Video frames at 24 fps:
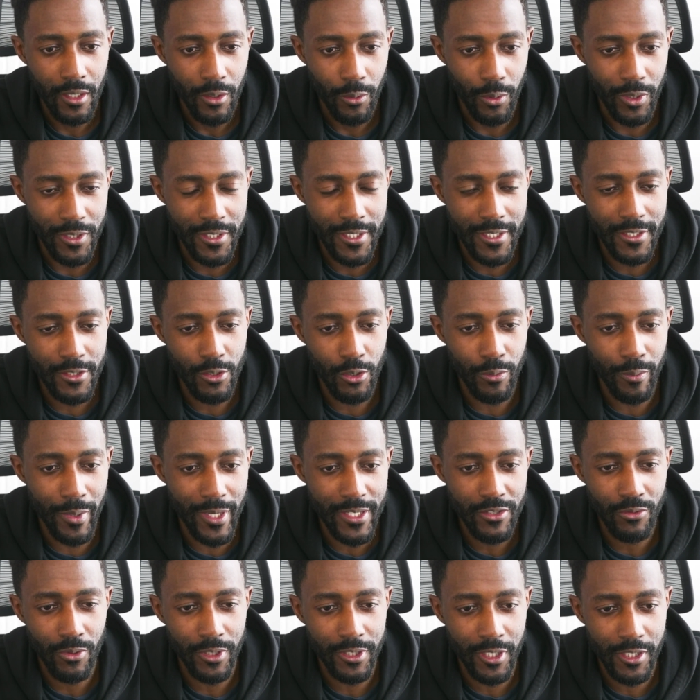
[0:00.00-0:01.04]
What is the
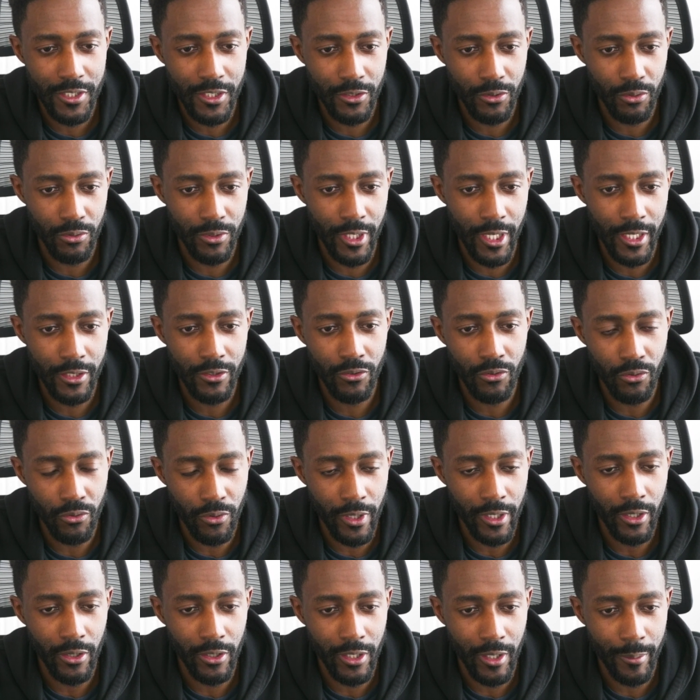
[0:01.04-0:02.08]
best strategy today to
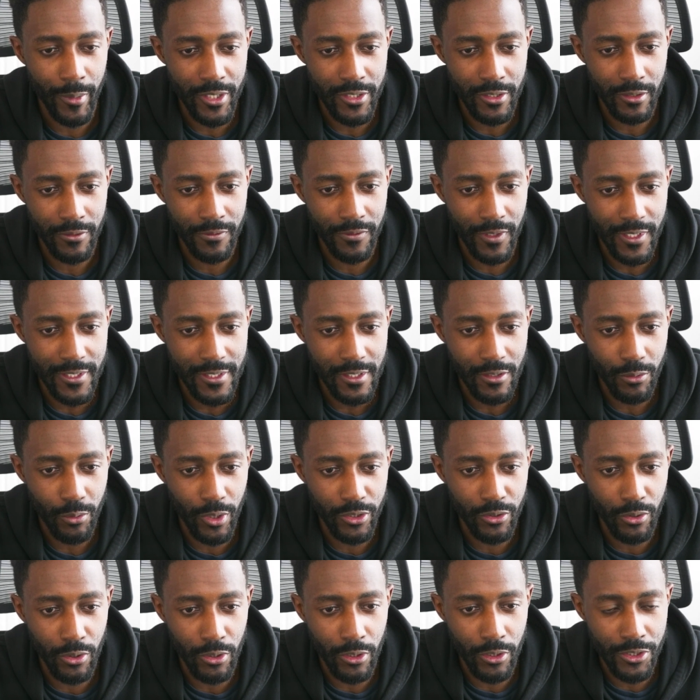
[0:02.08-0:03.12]
rank on Amazon fast
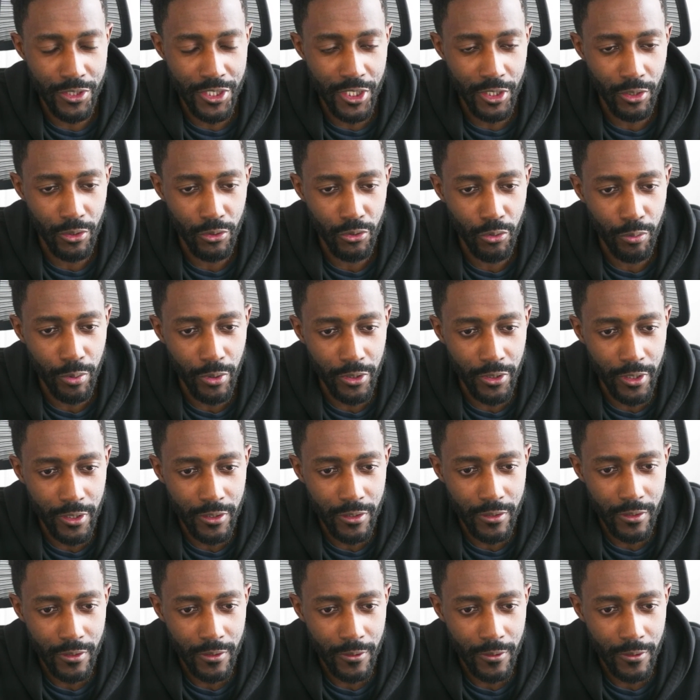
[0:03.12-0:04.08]
when you're launching a new product?